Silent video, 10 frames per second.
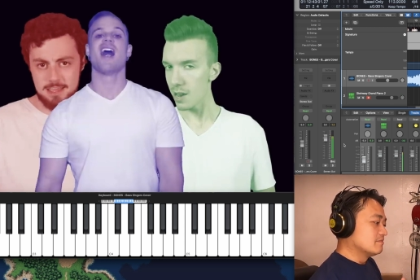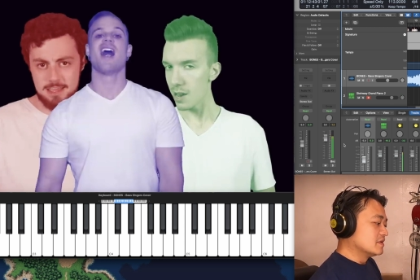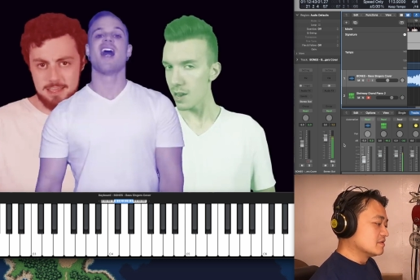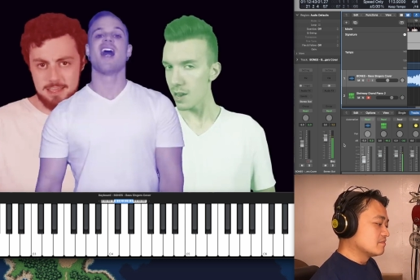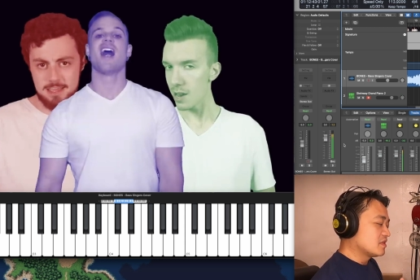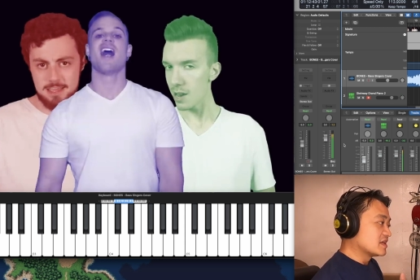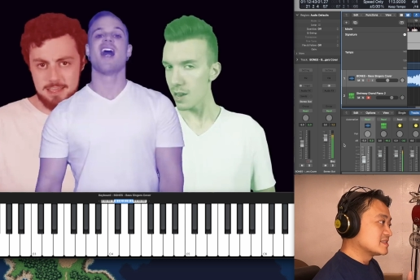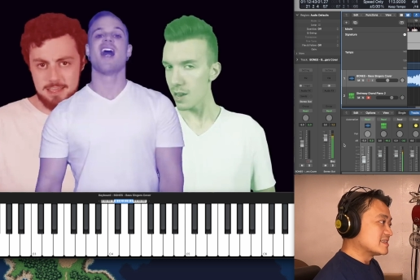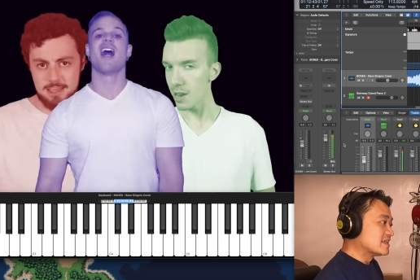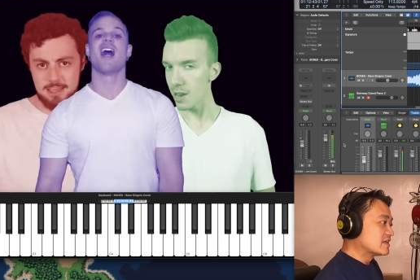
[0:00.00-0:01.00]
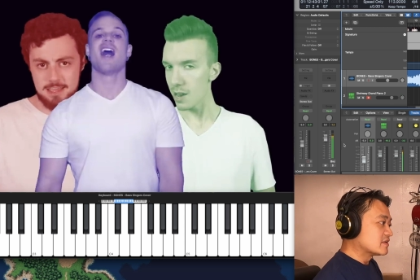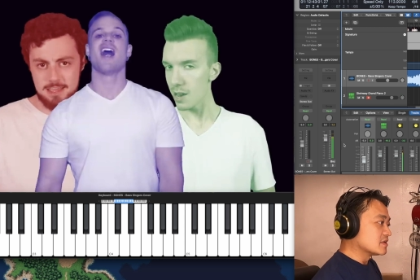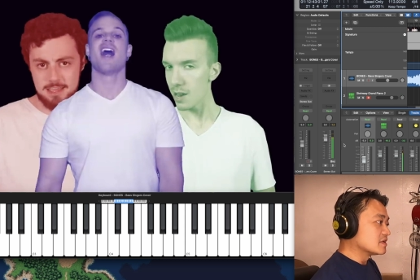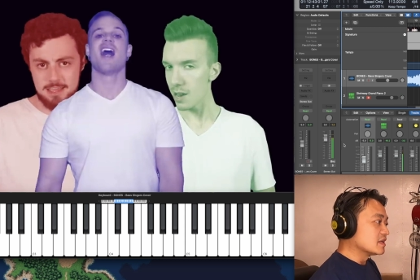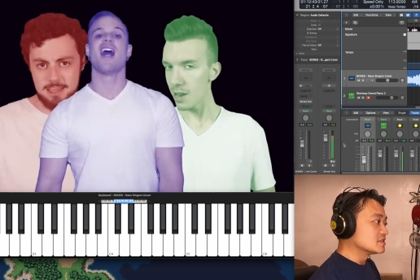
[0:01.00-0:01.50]
Speaker 1: being placed in
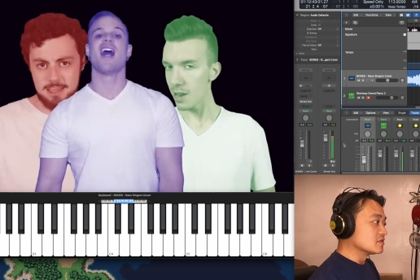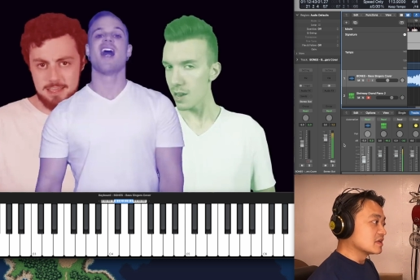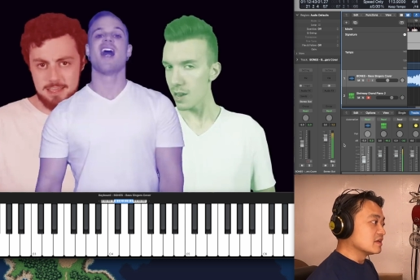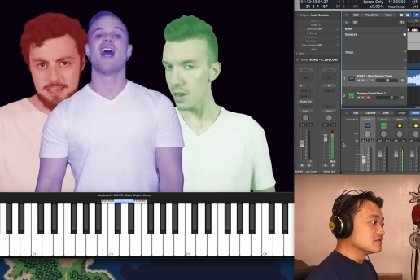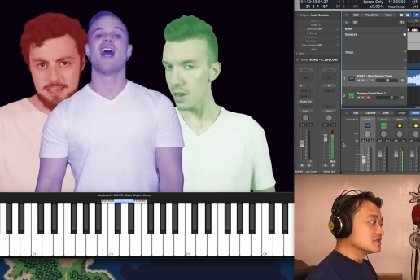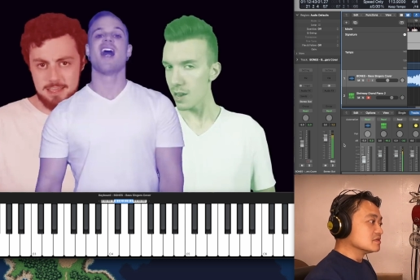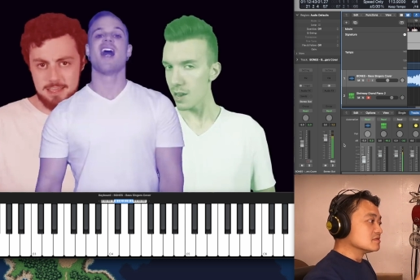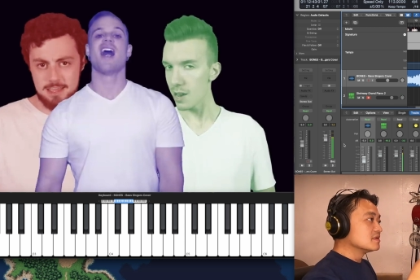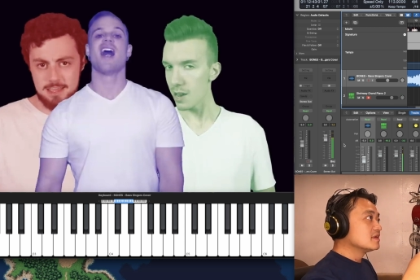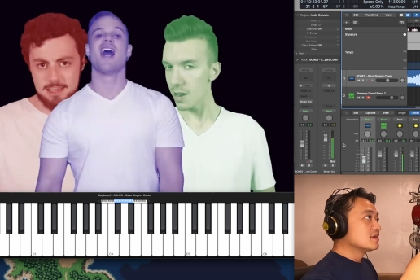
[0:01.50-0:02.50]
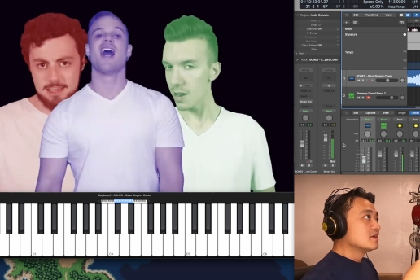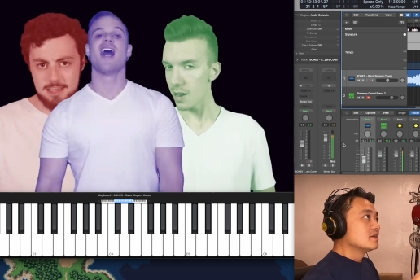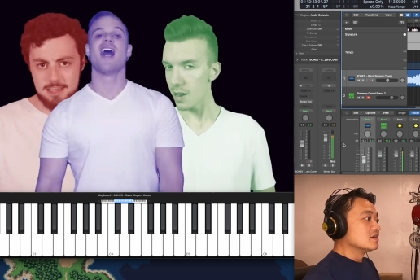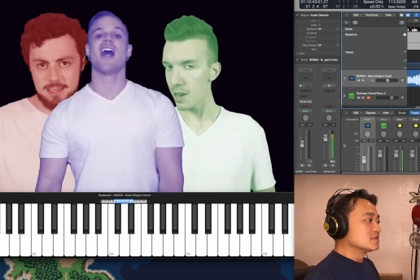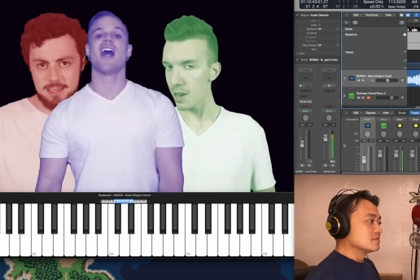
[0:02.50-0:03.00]
here, and so it gives you,
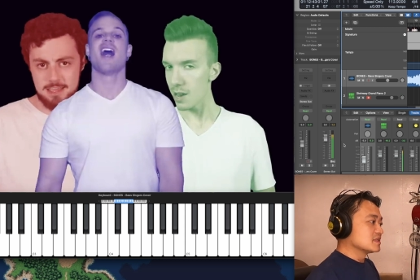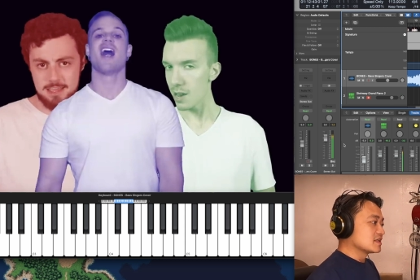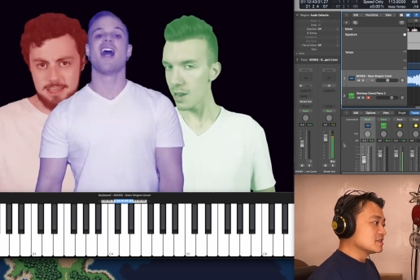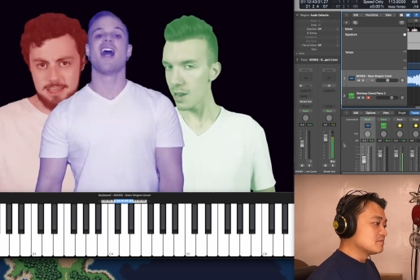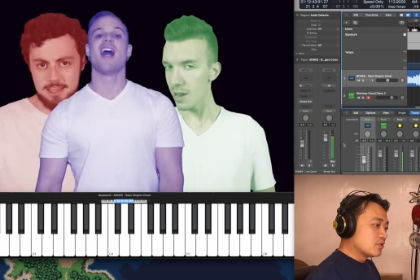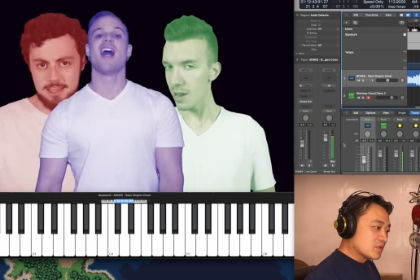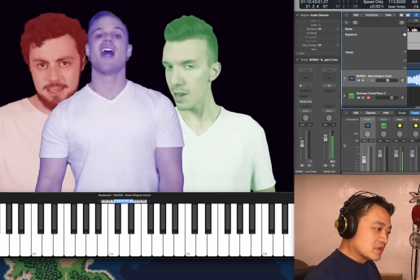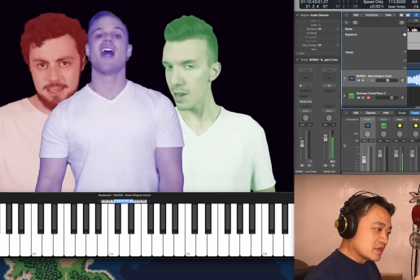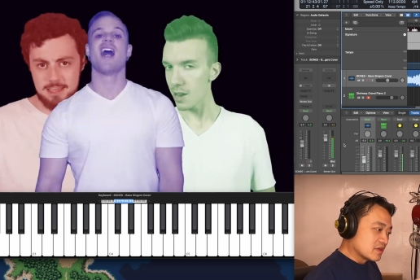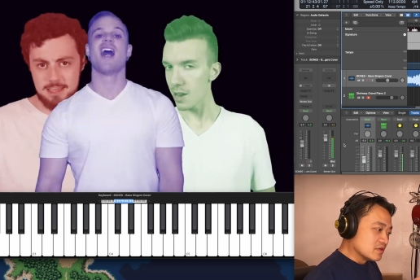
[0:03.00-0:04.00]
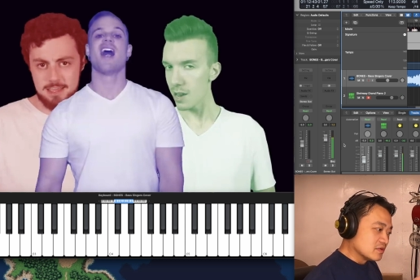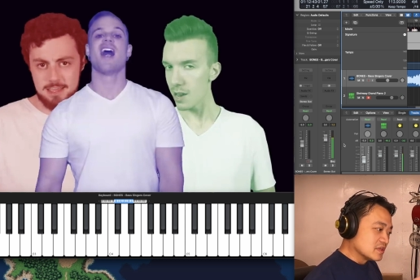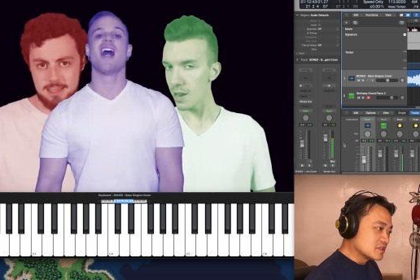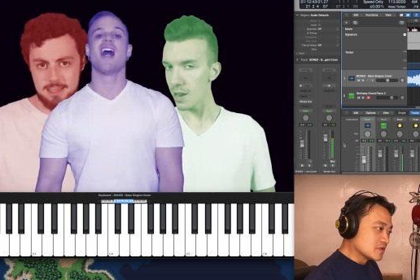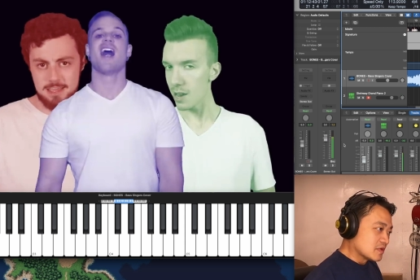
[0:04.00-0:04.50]
it's almost like it's pulling you
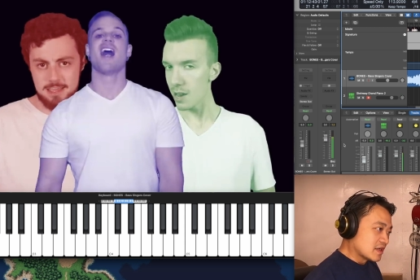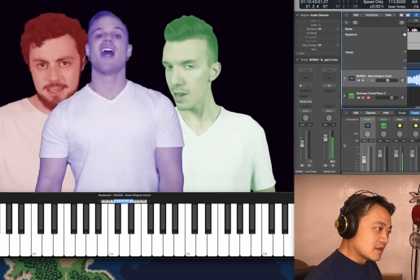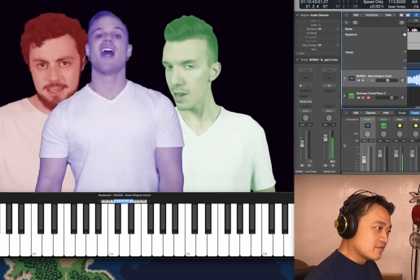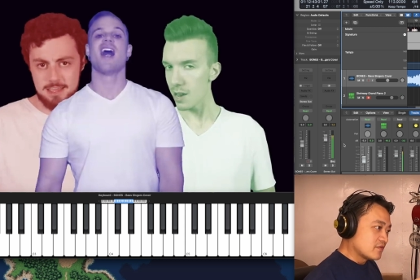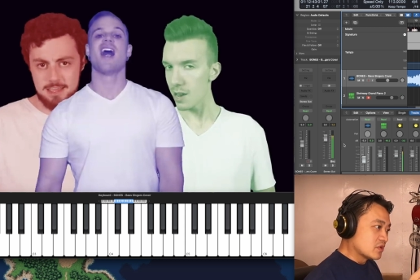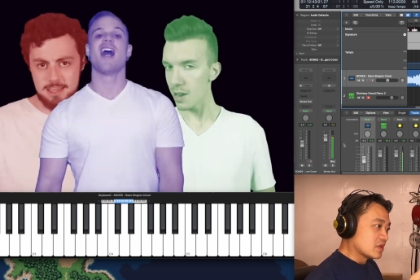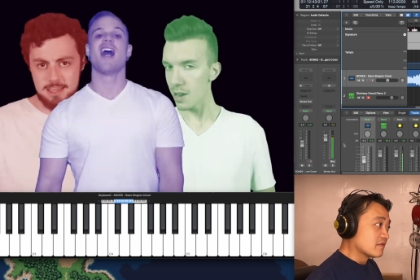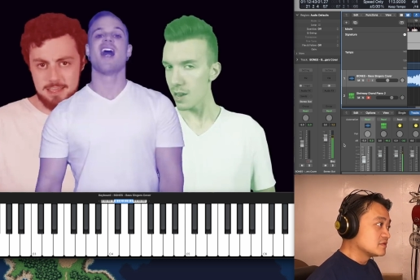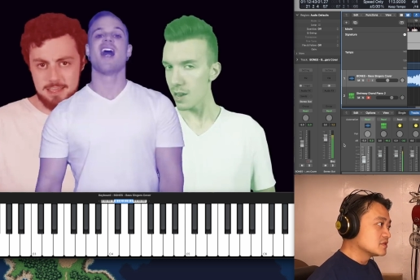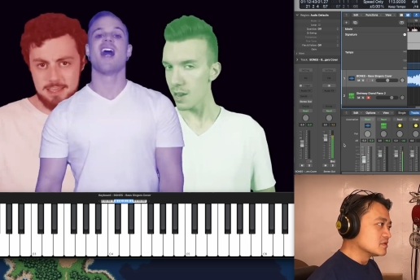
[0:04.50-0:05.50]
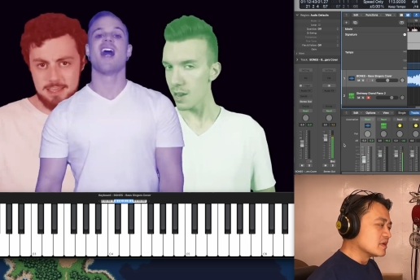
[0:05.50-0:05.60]
into a feel of 2.